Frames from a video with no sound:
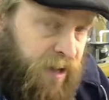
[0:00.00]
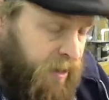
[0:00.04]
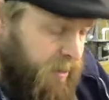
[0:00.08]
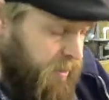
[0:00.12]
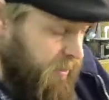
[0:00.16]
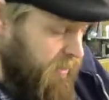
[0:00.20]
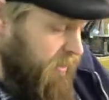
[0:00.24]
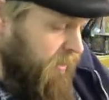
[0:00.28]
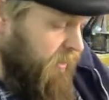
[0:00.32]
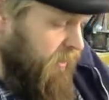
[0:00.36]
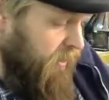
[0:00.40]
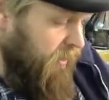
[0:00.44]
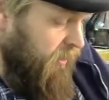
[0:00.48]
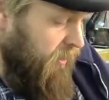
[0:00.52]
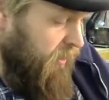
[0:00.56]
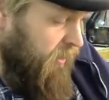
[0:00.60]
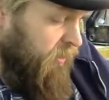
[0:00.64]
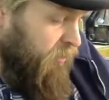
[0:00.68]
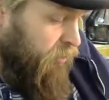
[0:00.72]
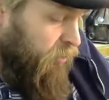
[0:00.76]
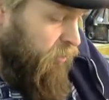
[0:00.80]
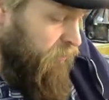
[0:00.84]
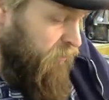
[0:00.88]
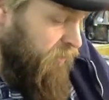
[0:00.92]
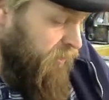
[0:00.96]
and
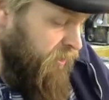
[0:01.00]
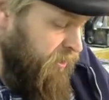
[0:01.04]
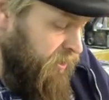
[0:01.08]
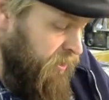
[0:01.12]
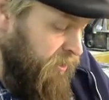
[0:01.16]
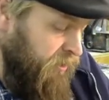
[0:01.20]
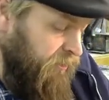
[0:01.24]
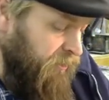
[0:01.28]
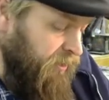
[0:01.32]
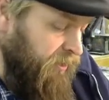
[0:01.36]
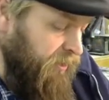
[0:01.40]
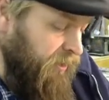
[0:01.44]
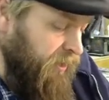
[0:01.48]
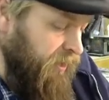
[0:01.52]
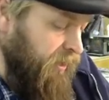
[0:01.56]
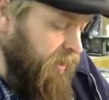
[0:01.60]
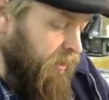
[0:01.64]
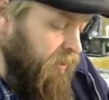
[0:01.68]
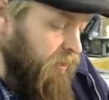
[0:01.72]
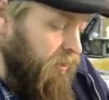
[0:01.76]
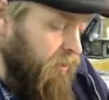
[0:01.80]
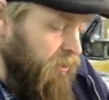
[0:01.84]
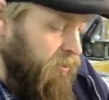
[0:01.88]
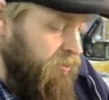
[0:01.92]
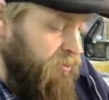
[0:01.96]
over here they're getting
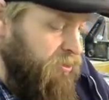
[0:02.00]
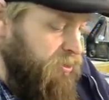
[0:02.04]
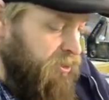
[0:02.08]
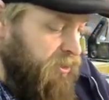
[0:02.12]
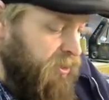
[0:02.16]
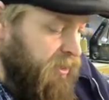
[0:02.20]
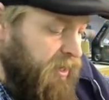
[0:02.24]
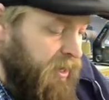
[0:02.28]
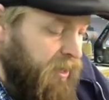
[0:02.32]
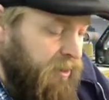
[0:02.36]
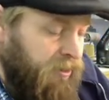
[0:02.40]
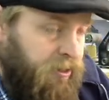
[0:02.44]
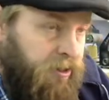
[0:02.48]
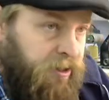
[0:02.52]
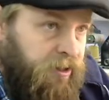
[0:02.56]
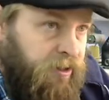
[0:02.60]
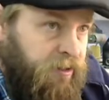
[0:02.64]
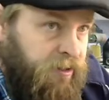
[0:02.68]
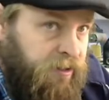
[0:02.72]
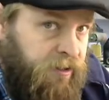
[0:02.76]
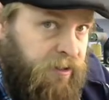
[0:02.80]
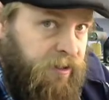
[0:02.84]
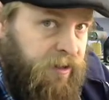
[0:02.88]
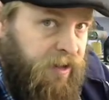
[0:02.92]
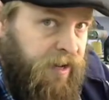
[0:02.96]
closer together
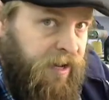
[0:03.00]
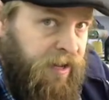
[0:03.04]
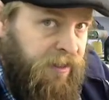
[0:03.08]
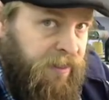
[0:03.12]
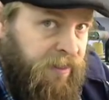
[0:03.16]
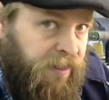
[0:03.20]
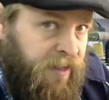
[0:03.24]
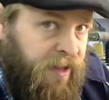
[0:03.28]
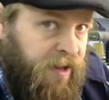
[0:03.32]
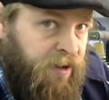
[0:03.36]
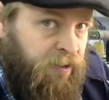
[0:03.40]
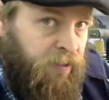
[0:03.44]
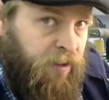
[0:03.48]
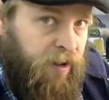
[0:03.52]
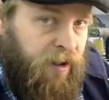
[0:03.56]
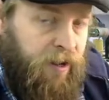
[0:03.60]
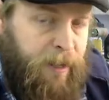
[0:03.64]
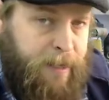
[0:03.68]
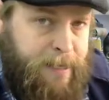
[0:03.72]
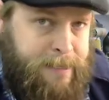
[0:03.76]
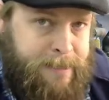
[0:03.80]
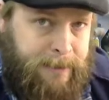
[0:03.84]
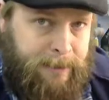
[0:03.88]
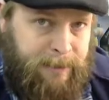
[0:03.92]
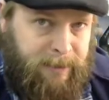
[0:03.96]
in that way.
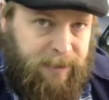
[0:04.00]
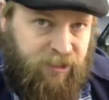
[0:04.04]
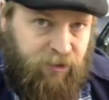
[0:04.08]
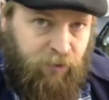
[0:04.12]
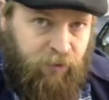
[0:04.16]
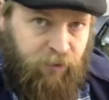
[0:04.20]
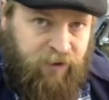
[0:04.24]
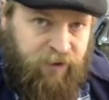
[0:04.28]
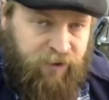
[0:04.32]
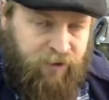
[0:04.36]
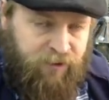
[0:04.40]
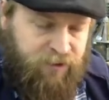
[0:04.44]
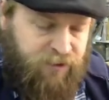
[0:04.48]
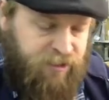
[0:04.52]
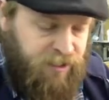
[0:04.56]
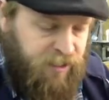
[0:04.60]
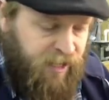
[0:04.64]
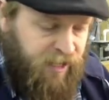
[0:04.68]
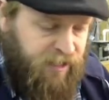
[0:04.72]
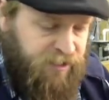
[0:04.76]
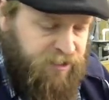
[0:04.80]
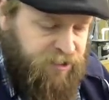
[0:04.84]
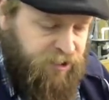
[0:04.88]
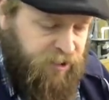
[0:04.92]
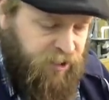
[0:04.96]
The way that those
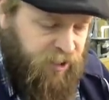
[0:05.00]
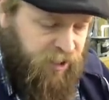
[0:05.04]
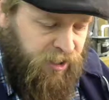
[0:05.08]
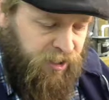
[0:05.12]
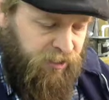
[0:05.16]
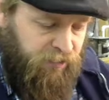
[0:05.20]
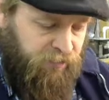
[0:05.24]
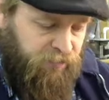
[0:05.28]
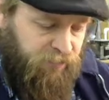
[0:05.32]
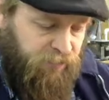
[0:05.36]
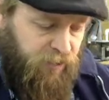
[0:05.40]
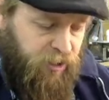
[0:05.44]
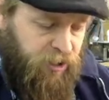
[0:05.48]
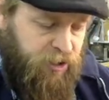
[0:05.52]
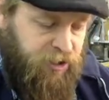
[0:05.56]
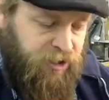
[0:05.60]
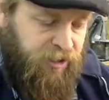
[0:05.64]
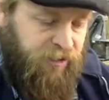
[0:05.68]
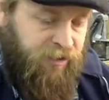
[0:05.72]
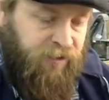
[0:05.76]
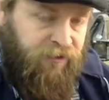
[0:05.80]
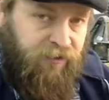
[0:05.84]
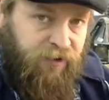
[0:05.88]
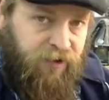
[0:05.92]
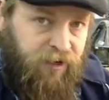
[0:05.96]
lines are converging,
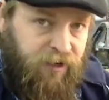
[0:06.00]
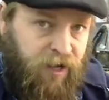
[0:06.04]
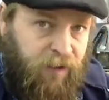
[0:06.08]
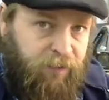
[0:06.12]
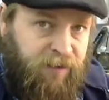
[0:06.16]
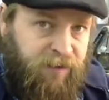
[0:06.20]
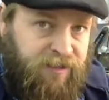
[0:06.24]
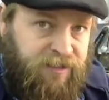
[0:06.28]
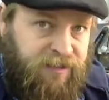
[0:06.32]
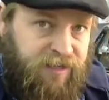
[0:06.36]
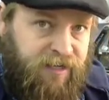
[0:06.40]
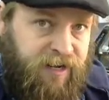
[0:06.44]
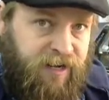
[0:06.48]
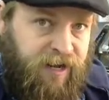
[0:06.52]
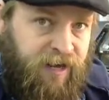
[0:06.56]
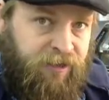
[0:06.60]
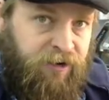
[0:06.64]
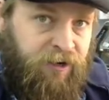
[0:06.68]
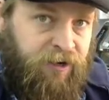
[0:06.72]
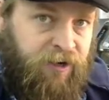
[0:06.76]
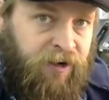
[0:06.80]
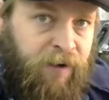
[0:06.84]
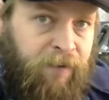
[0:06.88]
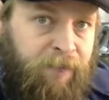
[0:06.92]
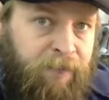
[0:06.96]
that they're coming
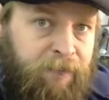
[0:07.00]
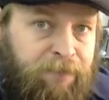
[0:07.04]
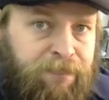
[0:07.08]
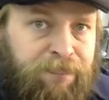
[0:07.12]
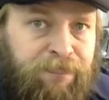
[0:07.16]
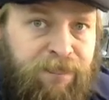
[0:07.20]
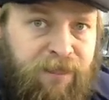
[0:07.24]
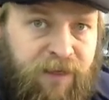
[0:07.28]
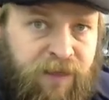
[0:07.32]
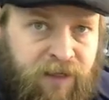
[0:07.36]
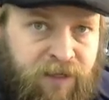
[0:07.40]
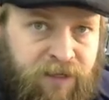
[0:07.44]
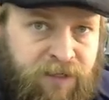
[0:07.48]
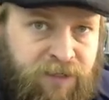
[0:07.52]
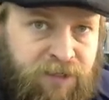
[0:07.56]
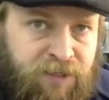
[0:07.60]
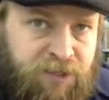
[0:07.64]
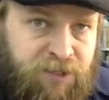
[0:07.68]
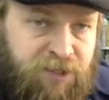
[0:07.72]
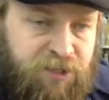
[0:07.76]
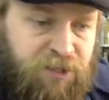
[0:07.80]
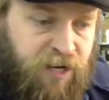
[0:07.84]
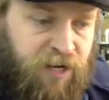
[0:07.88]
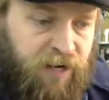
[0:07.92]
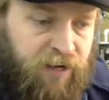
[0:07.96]
together,
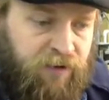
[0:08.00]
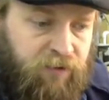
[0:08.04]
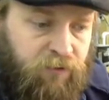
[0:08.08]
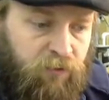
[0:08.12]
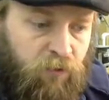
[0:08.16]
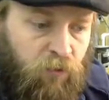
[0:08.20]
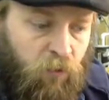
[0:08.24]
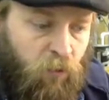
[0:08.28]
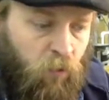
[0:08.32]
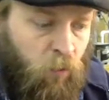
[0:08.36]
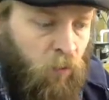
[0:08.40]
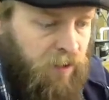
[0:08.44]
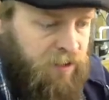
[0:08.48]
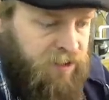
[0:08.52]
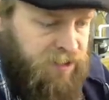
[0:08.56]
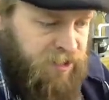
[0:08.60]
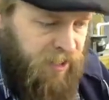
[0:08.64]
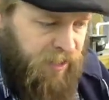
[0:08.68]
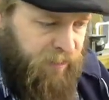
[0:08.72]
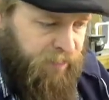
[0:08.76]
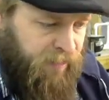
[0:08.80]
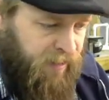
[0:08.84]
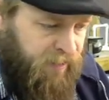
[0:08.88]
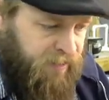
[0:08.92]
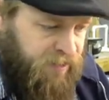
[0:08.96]
is what's going
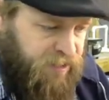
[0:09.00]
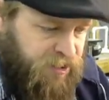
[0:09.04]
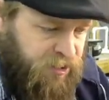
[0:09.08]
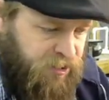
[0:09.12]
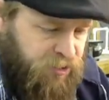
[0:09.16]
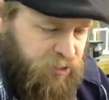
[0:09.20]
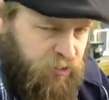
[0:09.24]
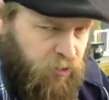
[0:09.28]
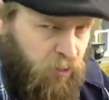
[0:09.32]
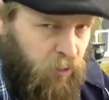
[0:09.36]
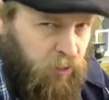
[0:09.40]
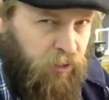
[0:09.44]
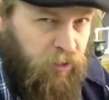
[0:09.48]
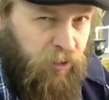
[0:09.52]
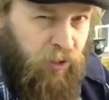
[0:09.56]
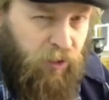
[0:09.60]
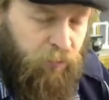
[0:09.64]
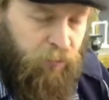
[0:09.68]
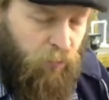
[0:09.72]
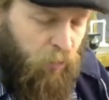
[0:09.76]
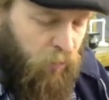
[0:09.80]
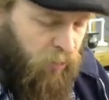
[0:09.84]
to make this controller look more